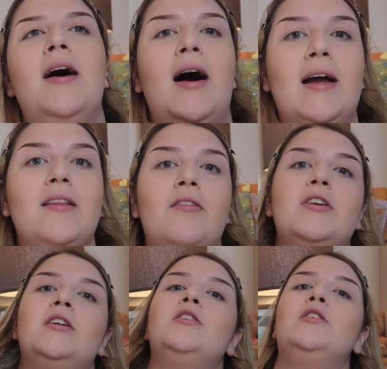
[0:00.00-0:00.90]
I loved
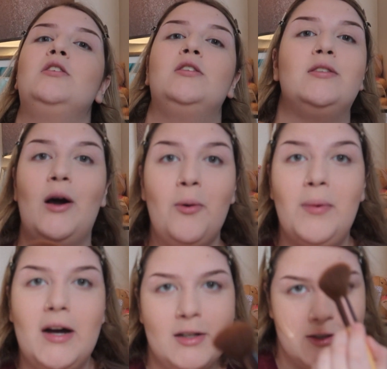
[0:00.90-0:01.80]
it so
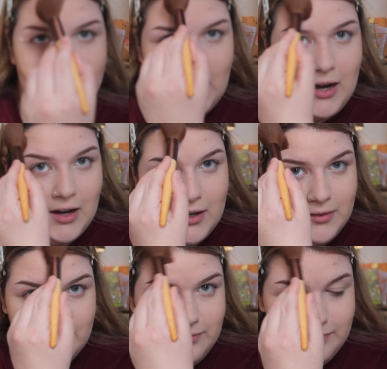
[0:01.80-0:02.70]
much.
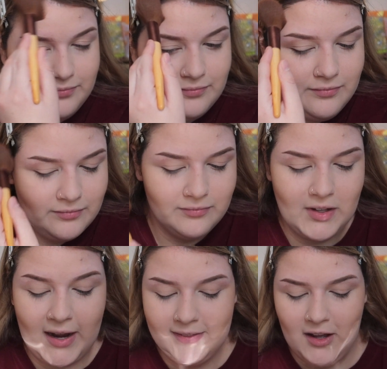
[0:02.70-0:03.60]

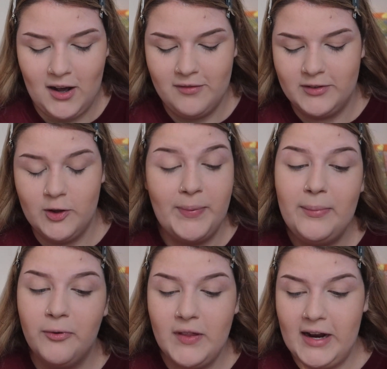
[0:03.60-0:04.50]
I loved the
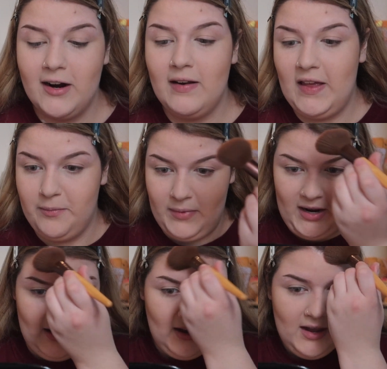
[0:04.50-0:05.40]
people there. I loved
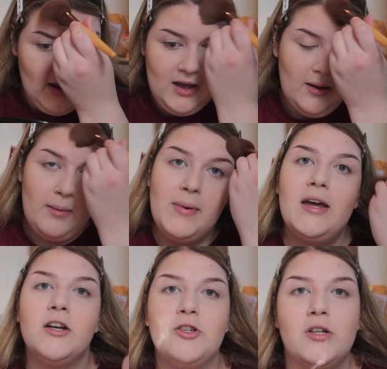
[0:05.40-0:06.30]
my
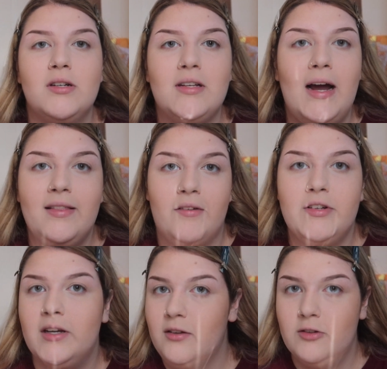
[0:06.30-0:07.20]
managers. I loved
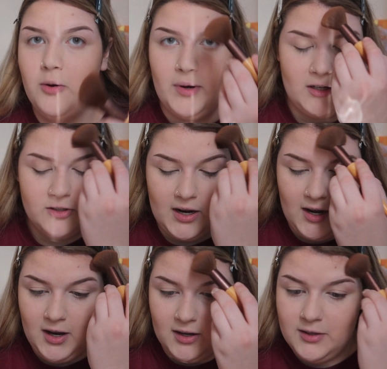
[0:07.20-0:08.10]
it so much.
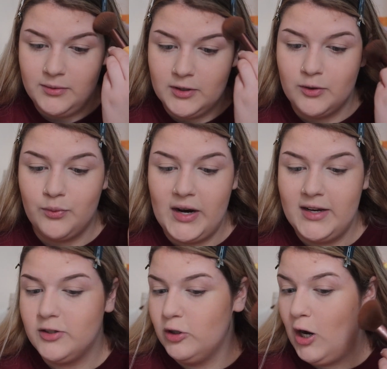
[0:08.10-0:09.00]
It was a
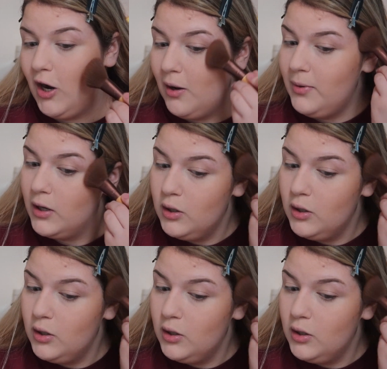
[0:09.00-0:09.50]
great job.